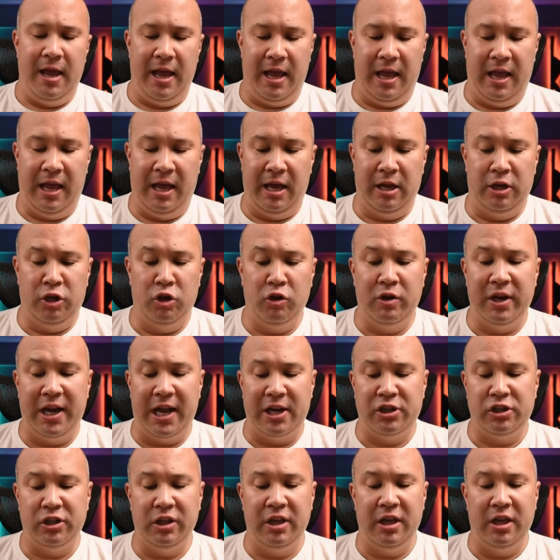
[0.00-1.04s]
And you can
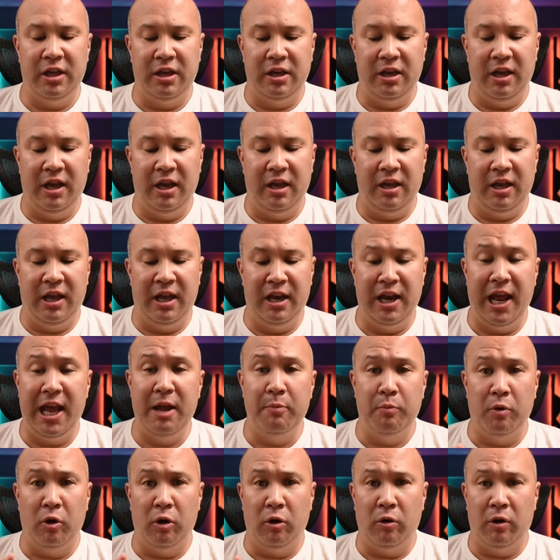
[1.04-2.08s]
actually
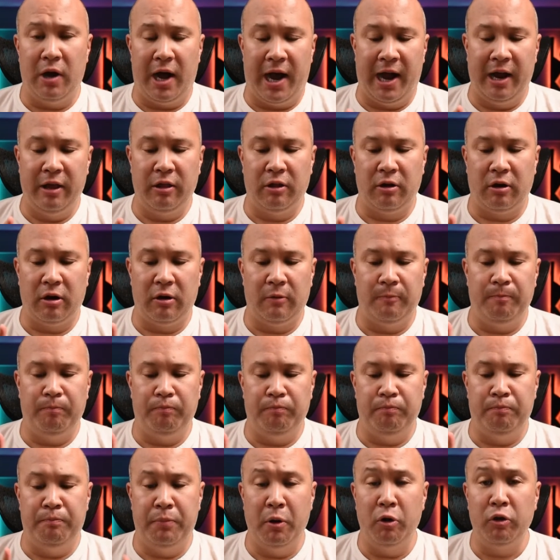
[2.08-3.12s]
enable either
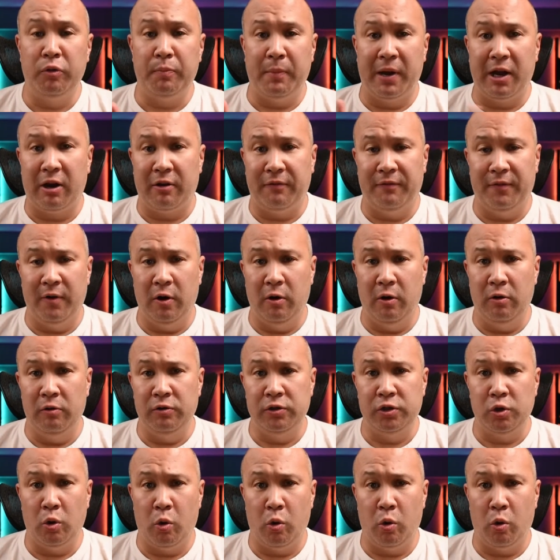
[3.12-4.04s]
both microphones,